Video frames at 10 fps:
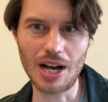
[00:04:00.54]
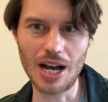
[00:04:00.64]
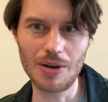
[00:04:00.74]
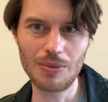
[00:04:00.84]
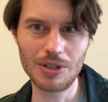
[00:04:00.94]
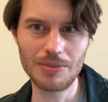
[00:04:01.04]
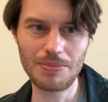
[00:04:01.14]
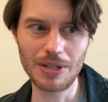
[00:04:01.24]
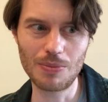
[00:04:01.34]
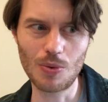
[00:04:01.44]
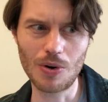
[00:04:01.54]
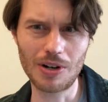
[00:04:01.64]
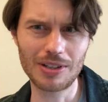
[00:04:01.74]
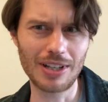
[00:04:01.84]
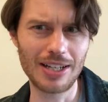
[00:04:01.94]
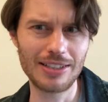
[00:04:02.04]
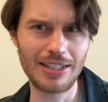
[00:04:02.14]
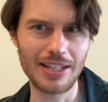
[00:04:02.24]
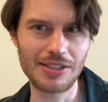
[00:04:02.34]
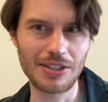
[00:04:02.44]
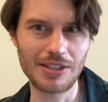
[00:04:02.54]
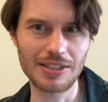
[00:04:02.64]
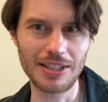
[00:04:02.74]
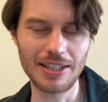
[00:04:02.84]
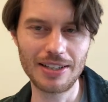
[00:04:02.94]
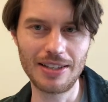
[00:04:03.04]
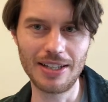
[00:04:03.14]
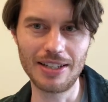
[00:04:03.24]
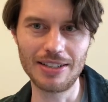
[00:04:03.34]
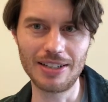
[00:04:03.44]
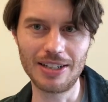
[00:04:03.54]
I would be more inclined to take seriously than